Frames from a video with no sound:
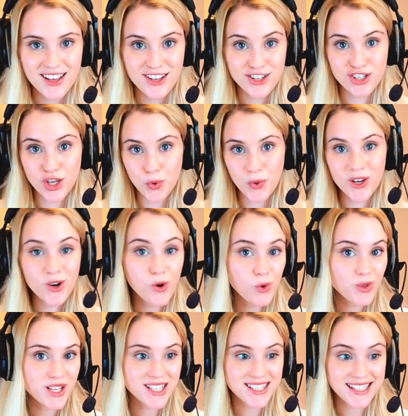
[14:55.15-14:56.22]
So we call
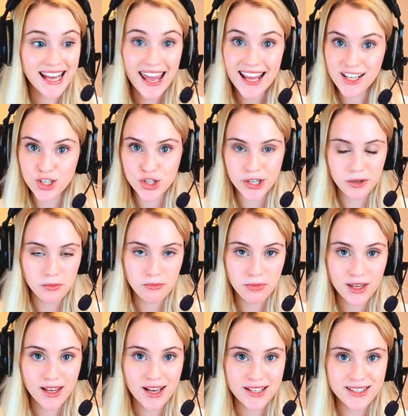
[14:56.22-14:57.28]
this an engine
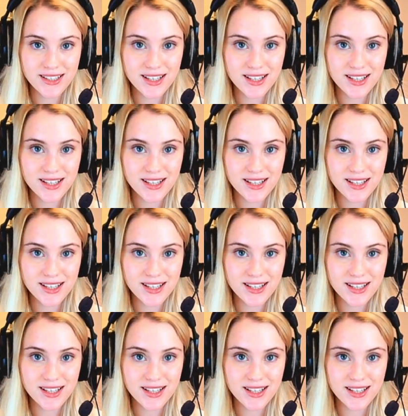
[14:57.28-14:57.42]
because